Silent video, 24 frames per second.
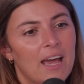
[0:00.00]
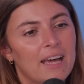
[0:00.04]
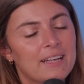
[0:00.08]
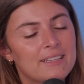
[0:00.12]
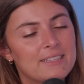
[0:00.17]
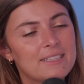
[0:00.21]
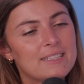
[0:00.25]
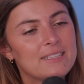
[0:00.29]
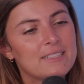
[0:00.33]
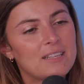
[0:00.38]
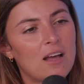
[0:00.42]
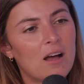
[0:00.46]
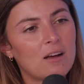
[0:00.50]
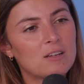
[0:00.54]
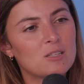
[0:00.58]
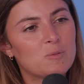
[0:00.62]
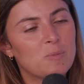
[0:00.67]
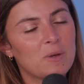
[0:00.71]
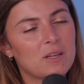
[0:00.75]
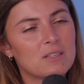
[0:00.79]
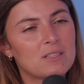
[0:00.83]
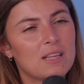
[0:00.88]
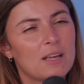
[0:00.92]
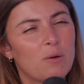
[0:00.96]
It sucks
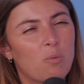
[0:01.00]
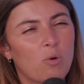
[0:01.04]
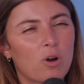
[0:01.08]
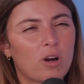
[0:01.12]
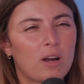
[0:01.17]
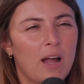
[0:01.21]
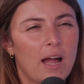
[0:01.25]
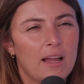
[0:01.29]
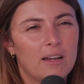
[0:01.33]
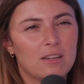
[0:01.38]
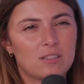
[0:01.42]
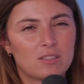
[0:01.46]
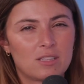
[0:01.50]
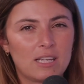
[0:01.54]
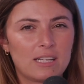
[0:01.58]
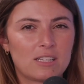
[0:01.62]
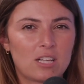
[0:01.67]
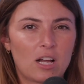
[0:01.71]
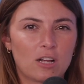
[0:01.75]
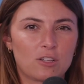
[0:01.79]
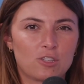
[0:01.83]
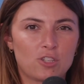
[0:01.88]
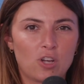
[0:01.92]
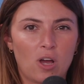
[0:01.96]
because they were kind of they
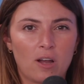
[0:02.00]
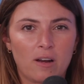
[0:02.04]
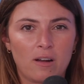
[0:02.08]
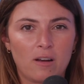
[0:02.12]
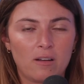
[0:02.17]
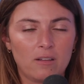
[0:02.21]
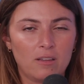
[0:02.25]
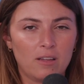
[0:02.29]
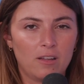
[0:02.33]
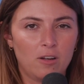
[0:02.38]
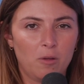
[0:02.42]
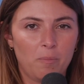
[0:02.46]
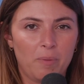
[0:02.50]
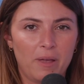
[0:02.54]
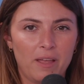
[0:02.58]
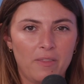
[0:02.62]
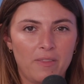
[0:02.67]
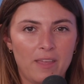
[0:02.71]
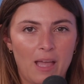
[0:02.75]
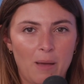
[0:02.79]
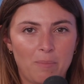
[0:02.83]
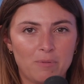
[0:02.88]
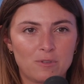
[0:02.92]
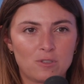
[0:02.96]
touched on it a little bit
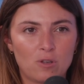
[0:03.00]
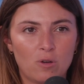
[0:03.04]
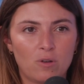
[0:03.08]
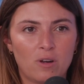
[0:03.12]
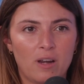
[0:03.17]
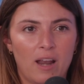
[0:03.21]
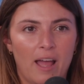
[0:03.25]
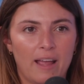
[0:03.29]
in the episode,